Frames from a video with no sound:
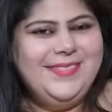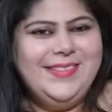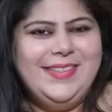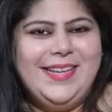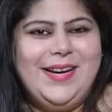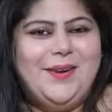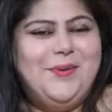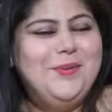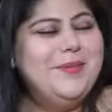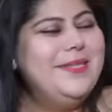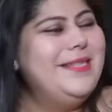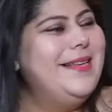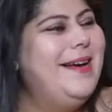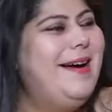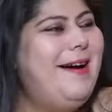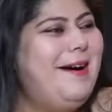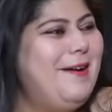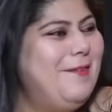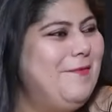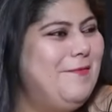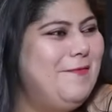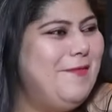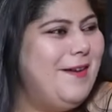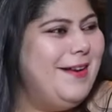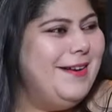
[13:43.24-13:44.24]
That was a
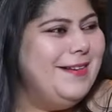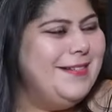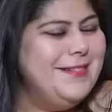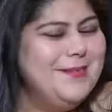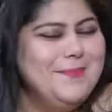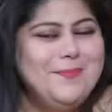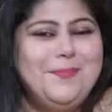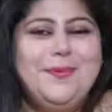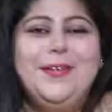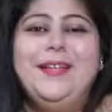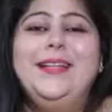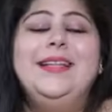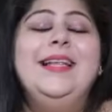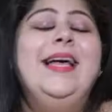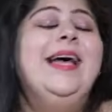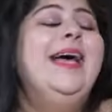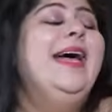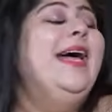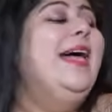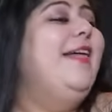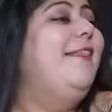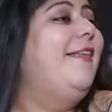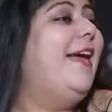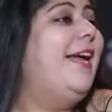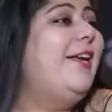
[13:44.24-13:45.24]
heartfelt appeal.
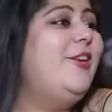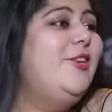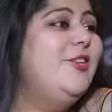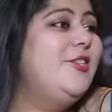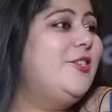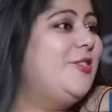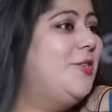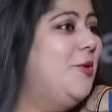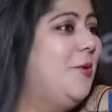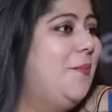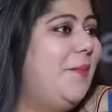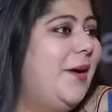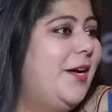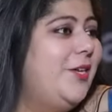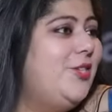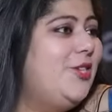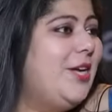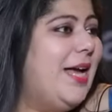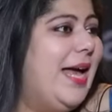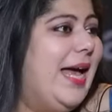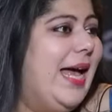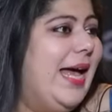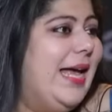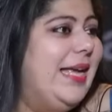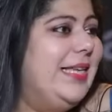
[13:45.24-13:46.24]
Thank you so much.
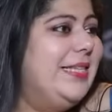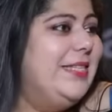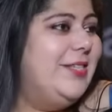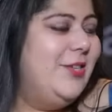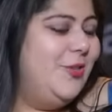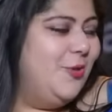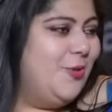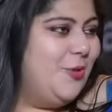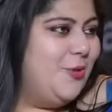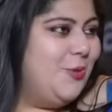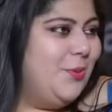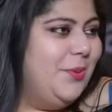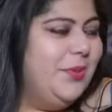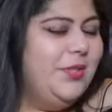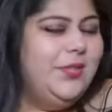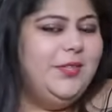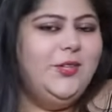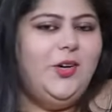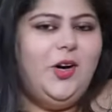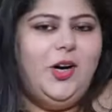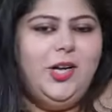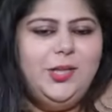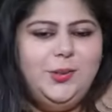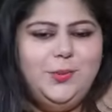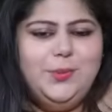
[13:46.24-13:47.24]
Thank as you. Usual
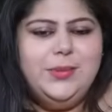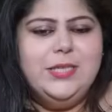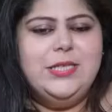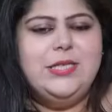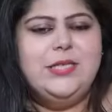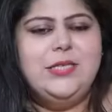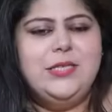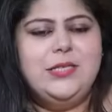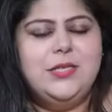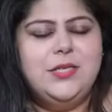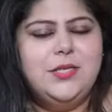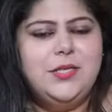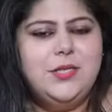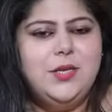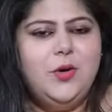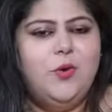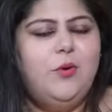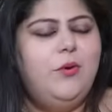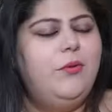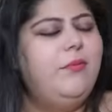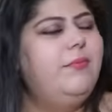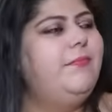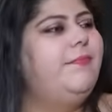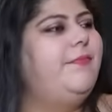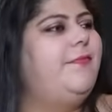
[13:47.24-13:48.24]
always
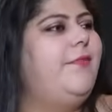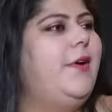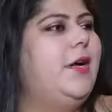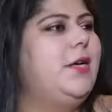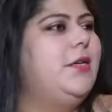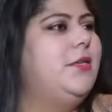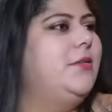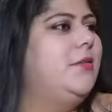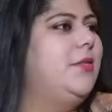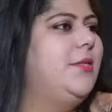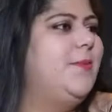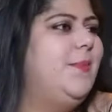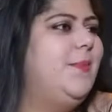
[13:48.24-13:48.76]
so fun to